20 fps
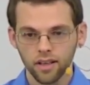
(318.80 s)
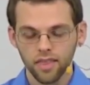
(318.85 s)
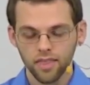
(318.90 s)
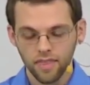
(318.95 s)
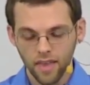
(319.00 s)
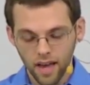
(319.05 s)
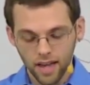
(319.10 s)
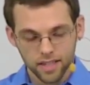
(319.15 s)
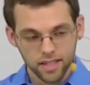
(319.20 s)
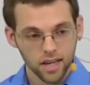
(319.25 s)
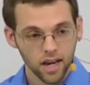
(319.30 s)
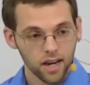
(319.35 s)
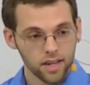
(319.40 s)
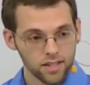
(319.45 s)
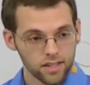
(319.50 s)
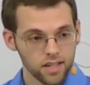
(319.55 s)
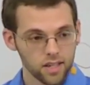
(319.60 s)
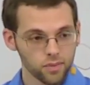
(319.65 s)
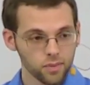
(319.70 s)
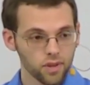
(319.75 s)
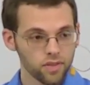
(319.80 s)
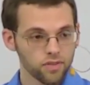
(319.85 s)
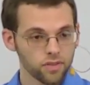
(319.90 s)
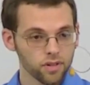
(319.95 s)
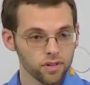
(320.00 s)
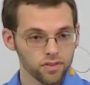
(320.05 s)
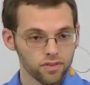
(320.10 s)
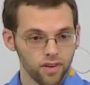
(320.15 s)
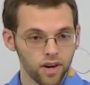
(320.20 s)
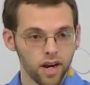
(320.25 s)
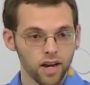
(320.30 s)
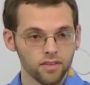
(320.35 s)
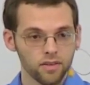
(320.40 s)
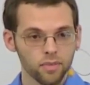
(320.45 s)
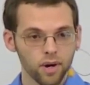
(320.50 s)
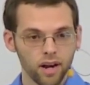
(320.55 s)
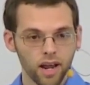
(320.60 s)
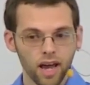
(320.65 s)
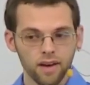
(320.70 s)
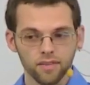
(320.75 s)
that ties in with verse 5
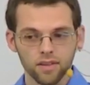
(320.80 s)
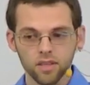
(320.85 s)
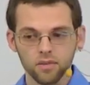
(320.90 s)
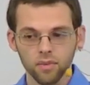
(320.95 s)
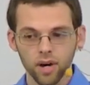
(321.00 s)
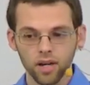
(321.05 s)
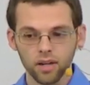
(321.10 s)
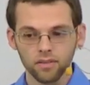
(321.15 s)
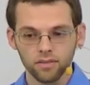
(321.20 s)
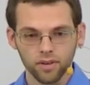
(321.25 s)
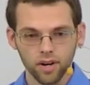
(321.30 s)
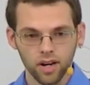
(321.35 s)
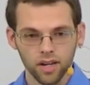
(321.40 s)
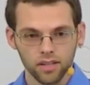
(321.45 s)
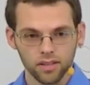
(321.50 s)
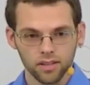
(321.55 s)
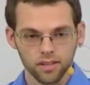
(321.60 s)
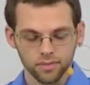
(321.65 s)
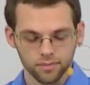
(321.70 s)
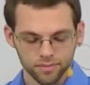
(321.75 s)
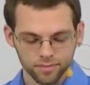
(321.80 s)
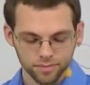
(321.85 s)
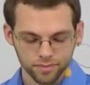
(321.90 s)
about having the mind of Christ.